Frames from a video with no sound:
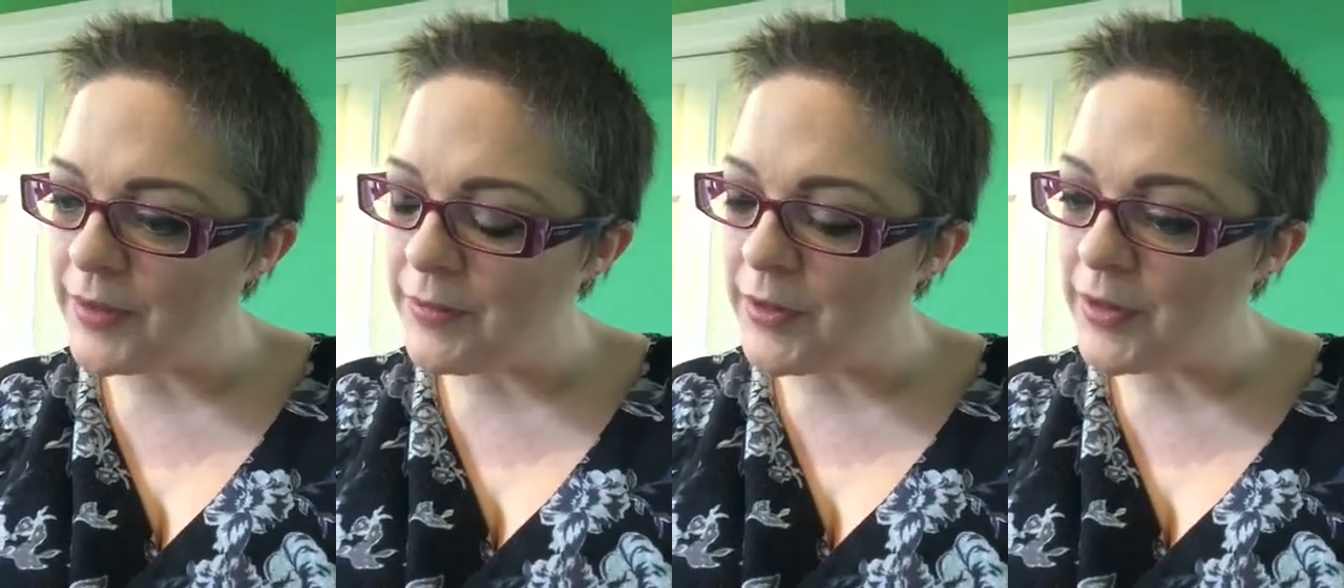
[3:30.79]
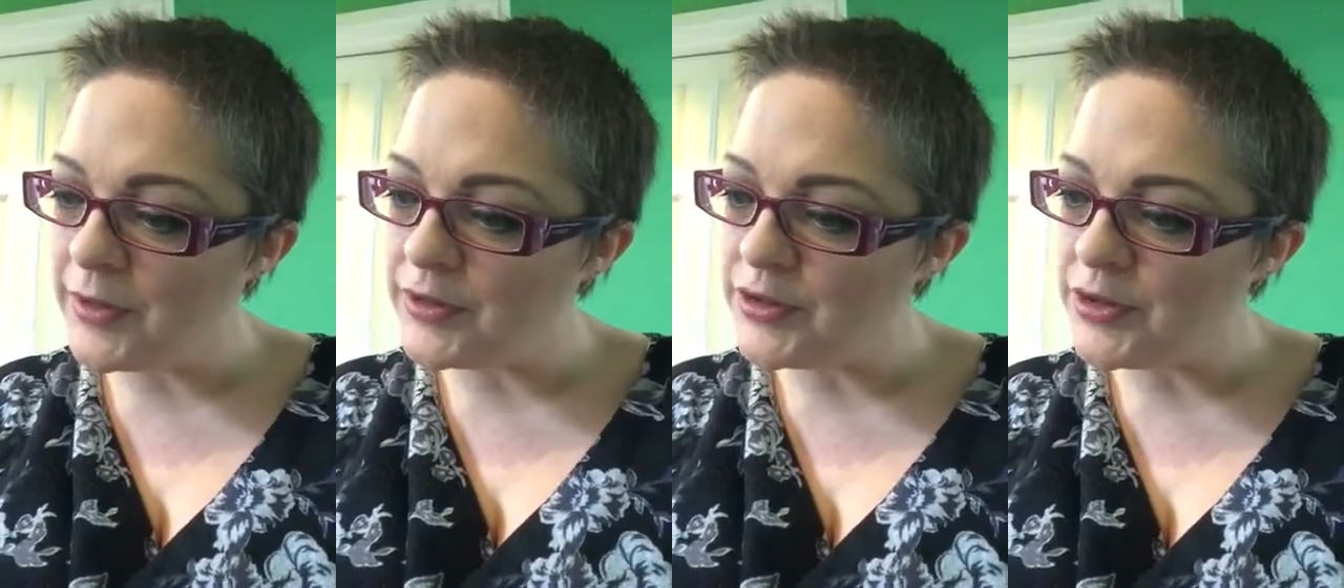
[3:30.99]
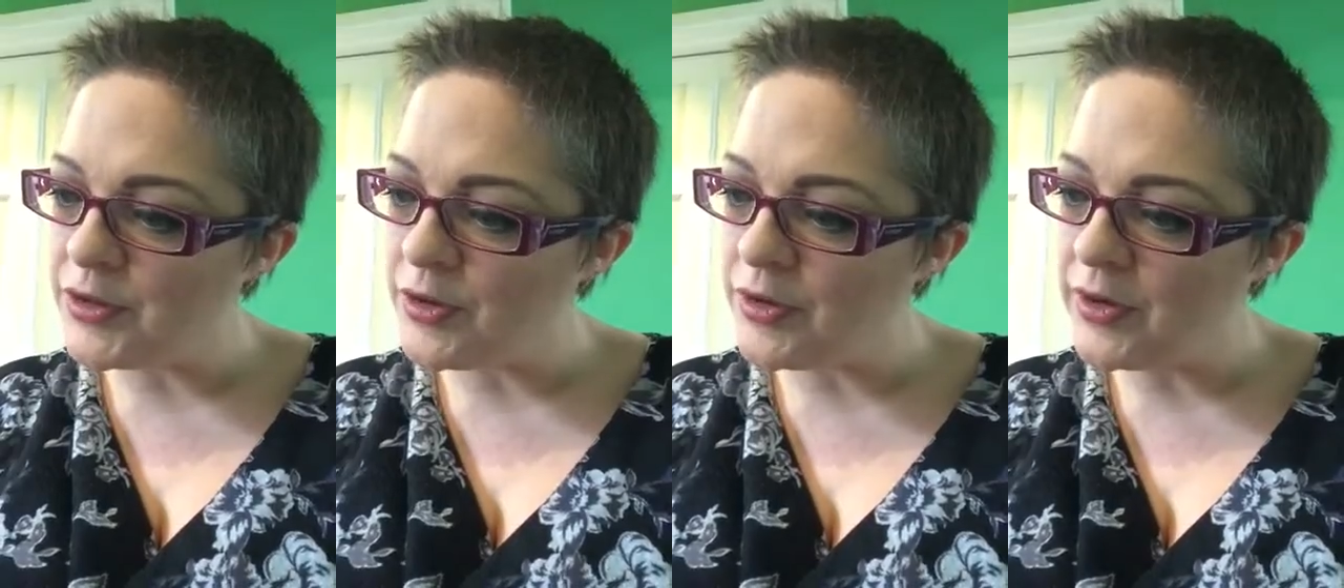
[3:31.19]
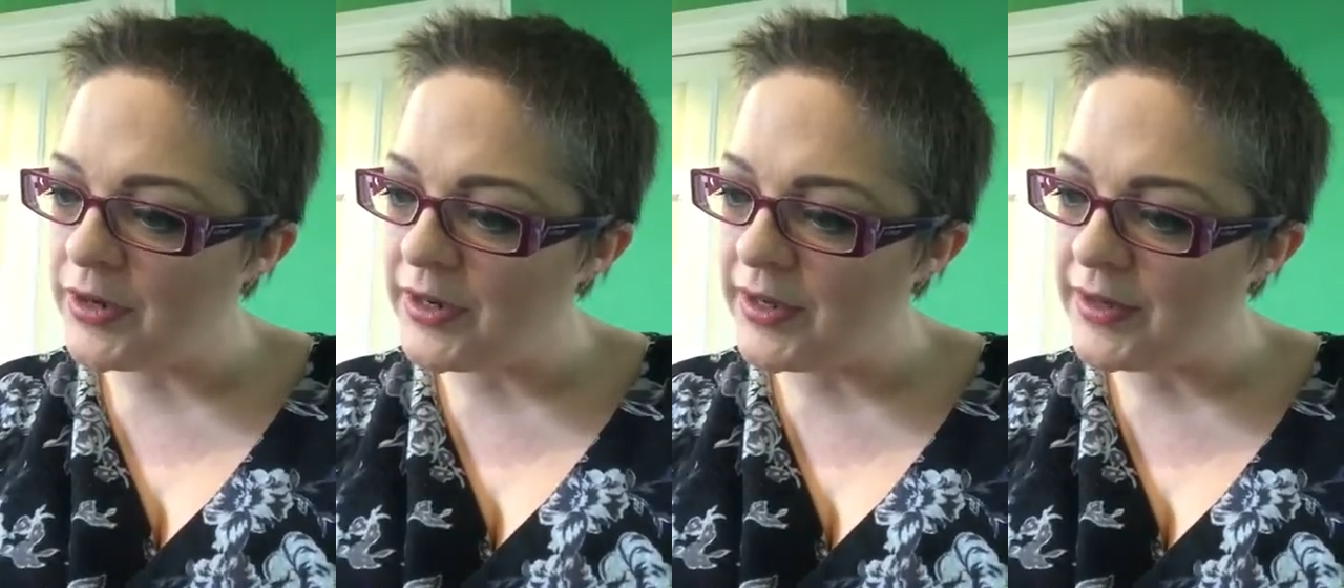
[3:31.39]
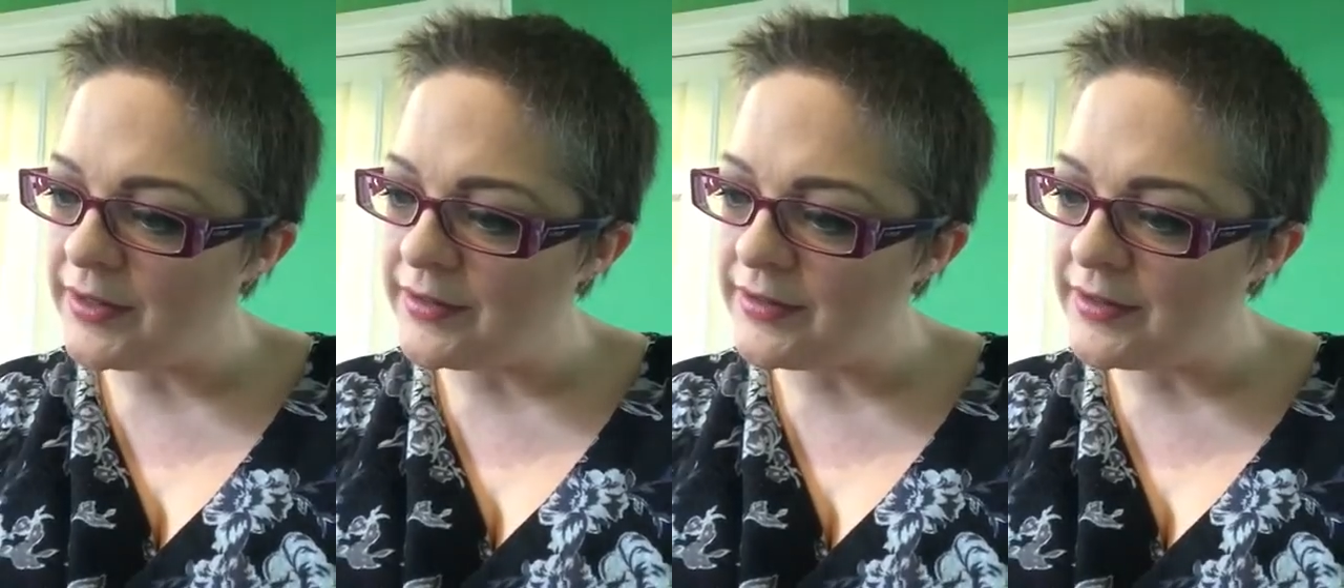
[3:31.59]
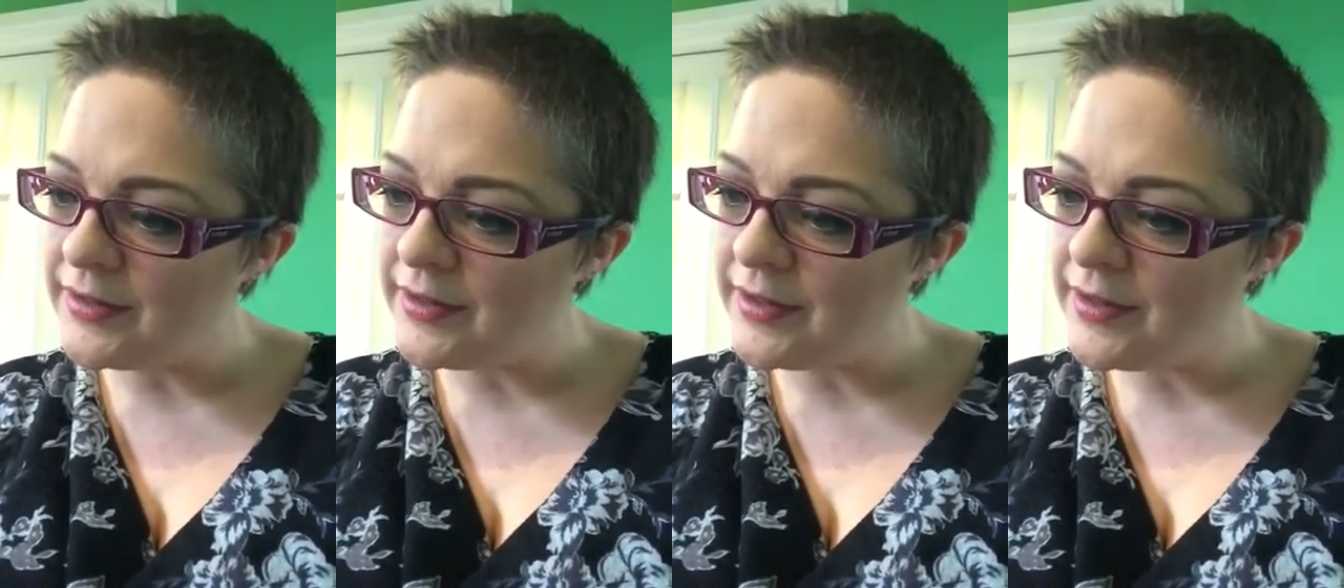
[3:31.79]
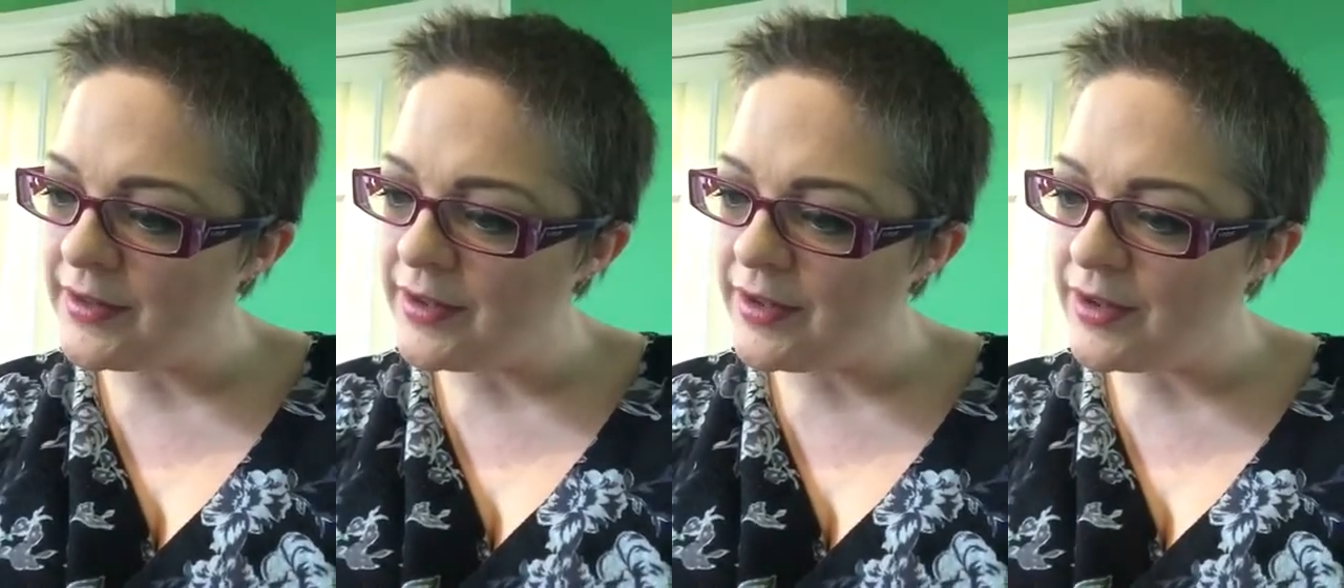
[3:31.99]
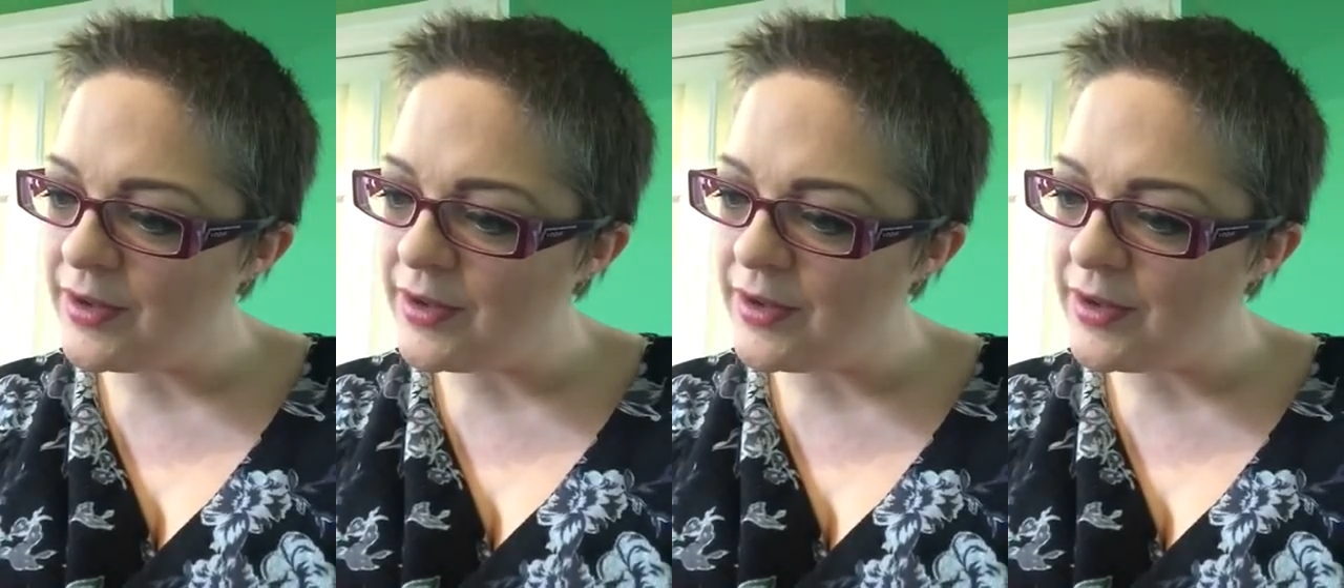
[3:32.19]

milk chocolate,